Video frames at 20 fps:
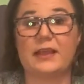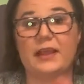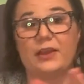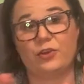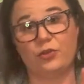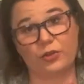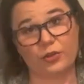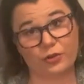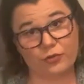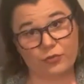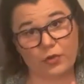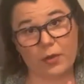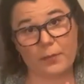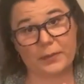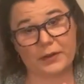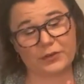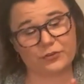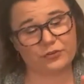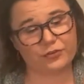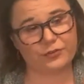and you can draw a
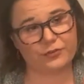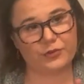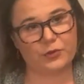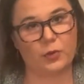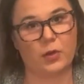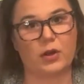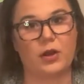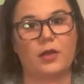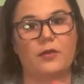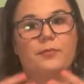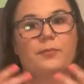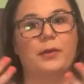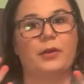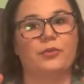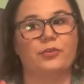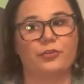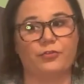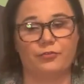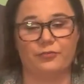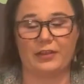picture if you want
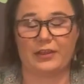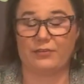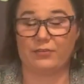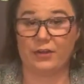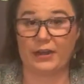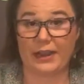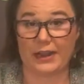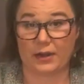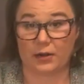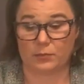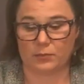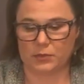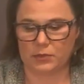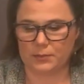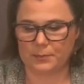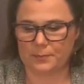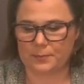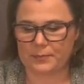about your favorite animal.